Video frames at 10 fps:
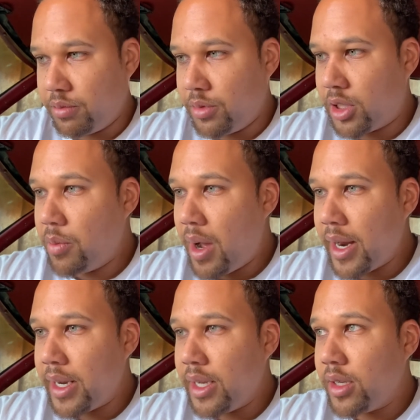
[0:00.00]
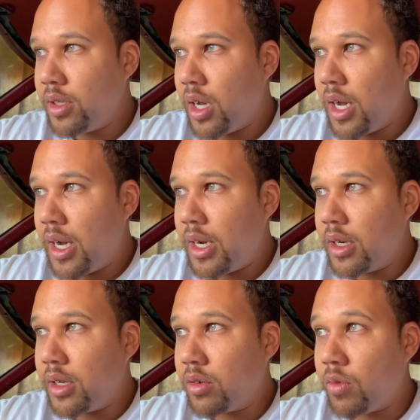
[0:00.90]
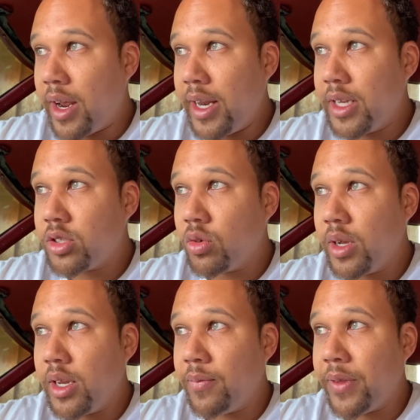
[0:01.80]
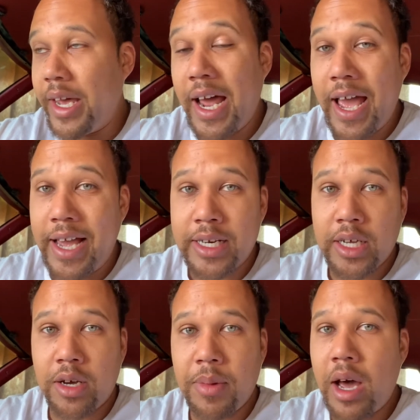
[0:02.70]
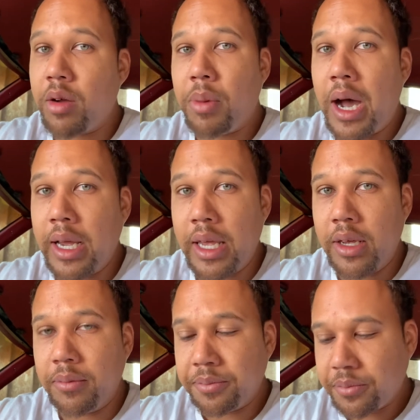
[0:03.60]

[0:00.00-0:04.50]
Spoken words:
Somebody ran into it and I had to come out of pocket